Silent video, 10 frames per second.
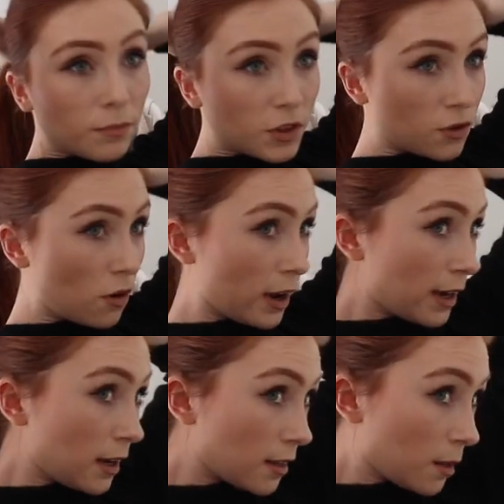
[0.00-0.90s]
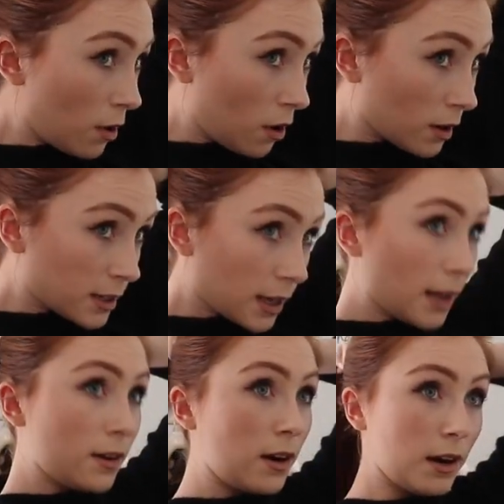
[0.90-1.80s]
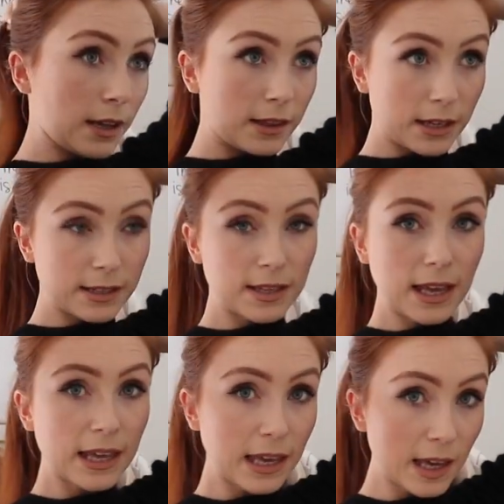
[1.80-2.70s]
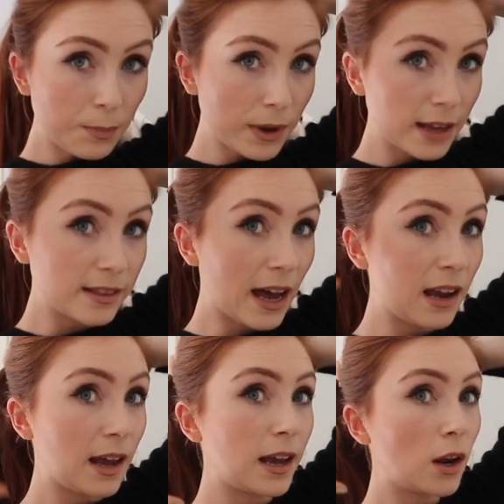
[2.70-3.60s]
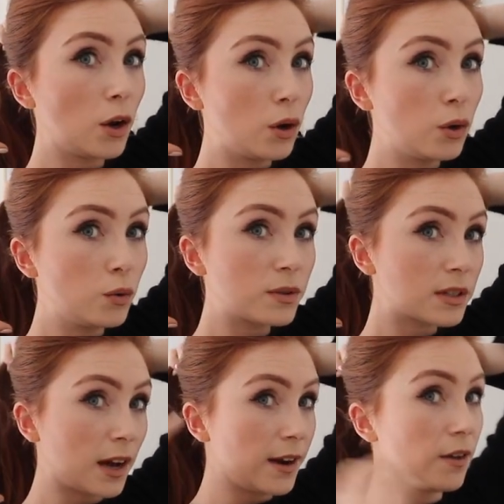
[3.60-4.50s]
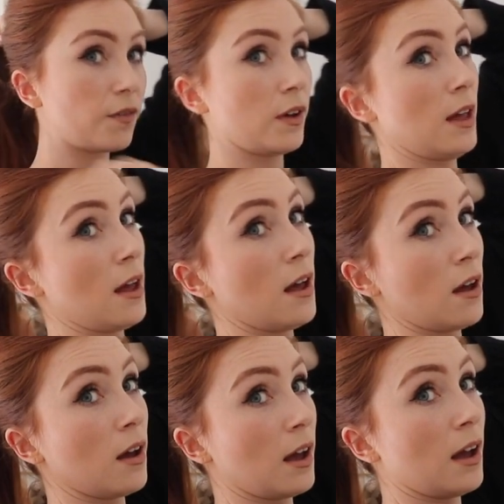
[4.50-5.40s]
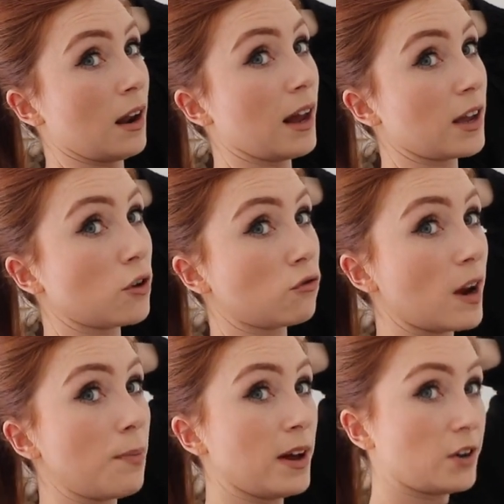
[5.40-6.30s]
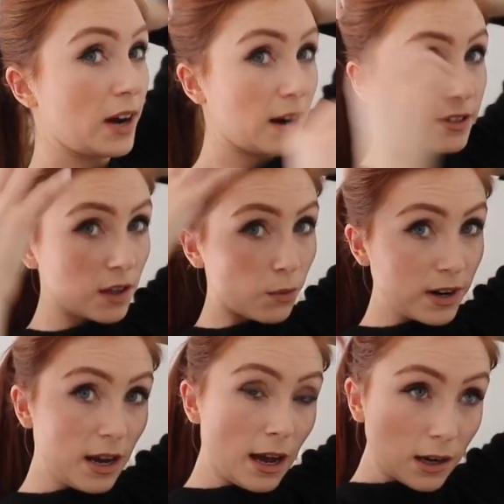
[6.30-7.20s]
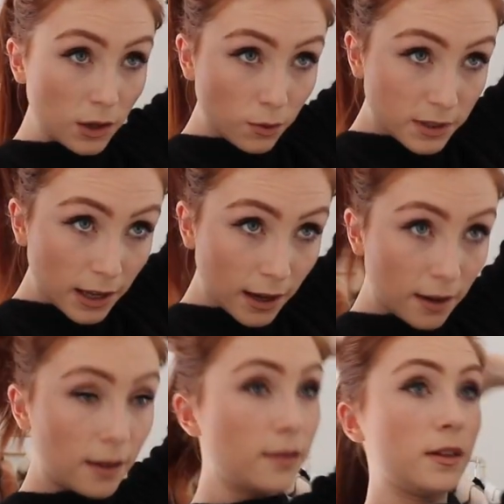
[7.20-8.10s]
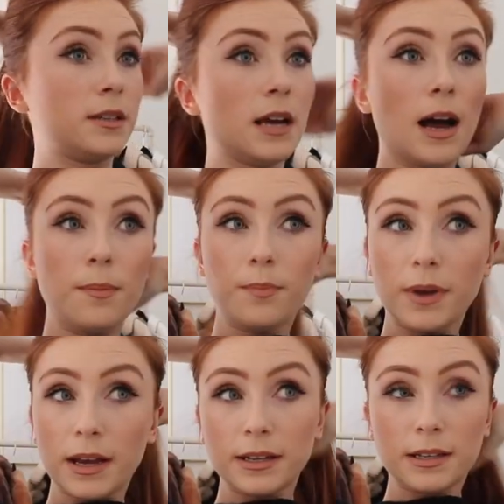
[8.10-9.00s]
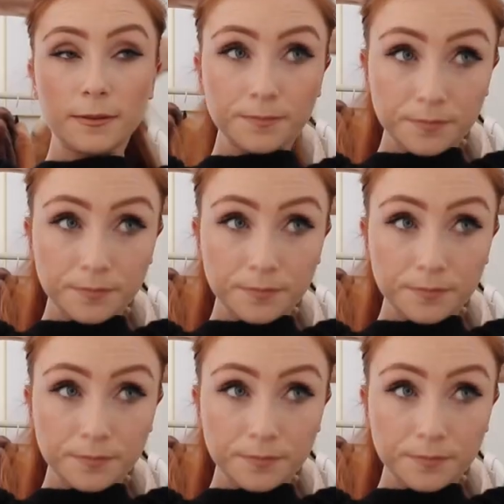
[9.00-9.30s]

join them all together like this, keeping that like loose kind of like grip on your hair so that we're not losing the top bit,